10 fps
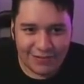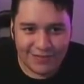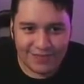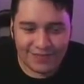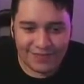
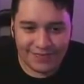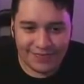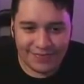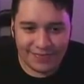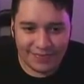
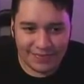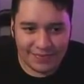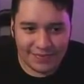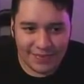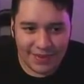
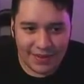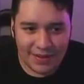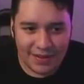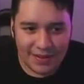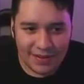
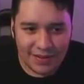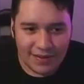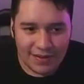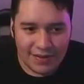Nobody speaks.